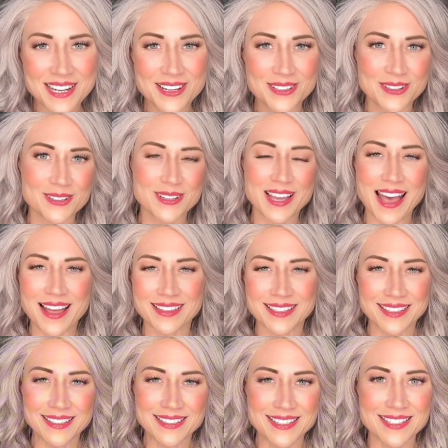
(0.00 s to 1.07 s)
a look at the
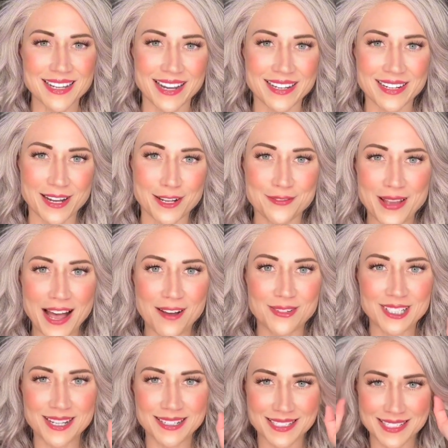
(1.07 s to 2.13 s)
inside of
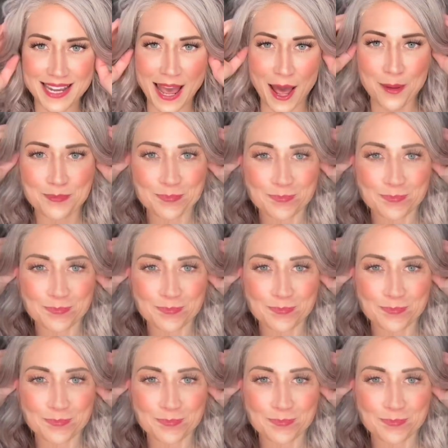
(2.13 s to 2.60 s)
Avalon's cap.